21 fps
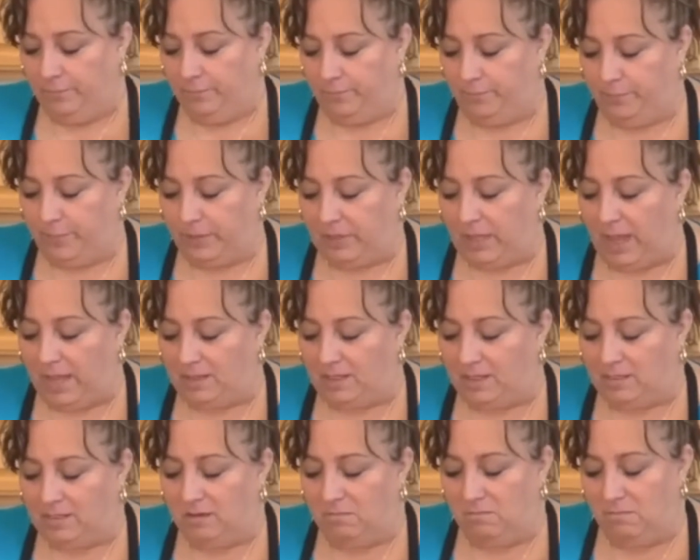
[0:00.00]
But that
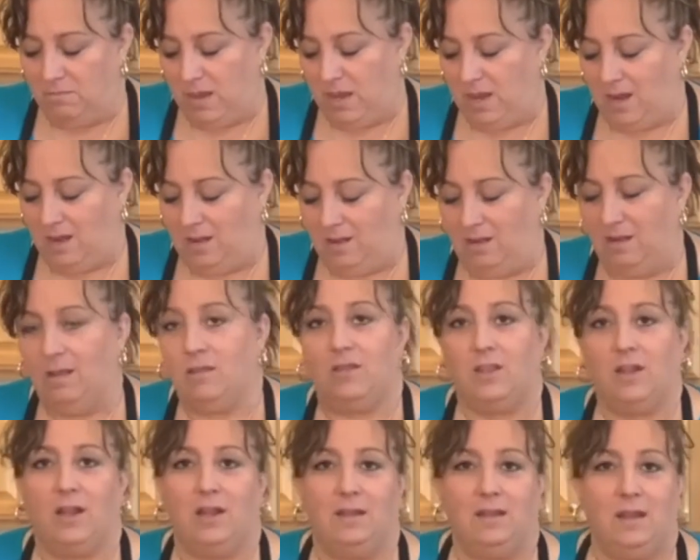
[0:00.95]
doesn't mean
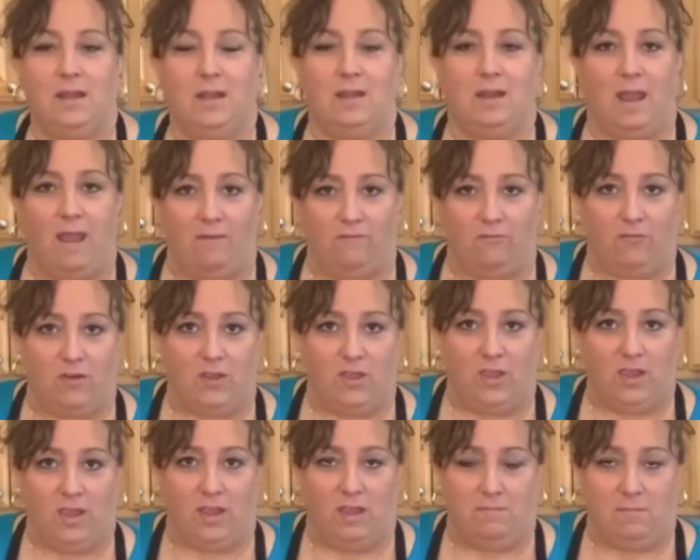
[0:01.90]
that I need
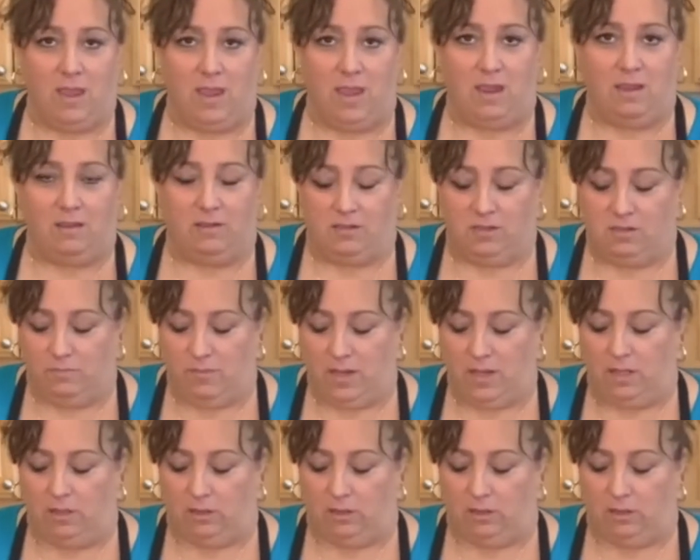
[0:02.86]
everything I make to be